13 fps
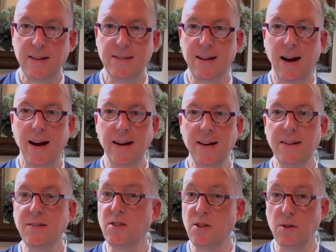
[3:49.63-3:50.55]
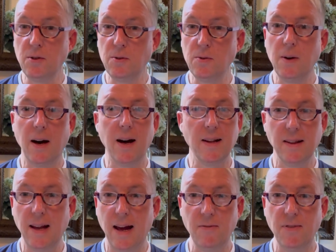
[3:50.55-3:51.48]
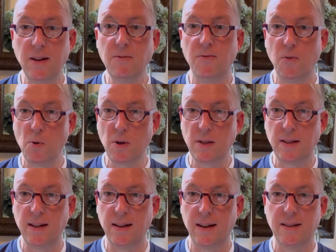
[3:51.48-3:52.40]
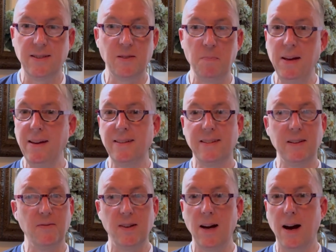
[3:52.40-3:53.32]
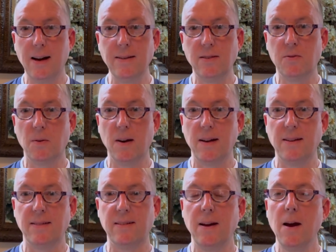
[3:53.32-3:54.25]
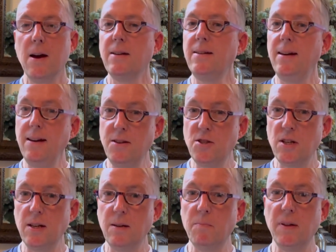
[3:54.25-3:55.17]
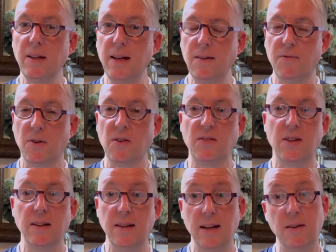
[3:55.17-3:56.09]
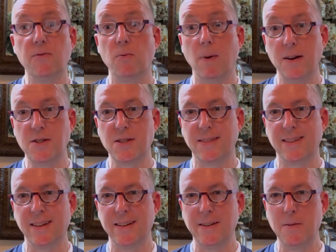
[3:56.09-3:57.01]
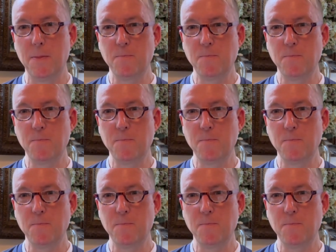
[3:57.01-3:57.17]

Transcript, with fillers: Titus two eleven fourteen speaks of God's grace teaching believers to live righteously.